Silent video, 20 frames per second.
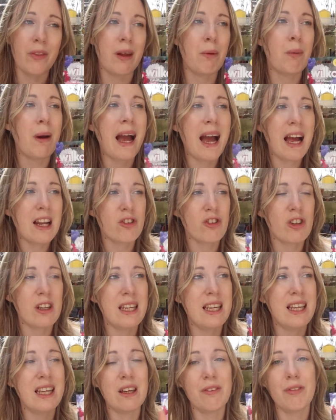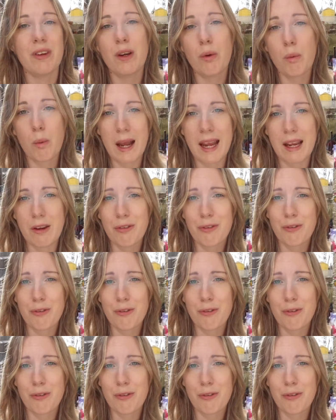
They were actually giving away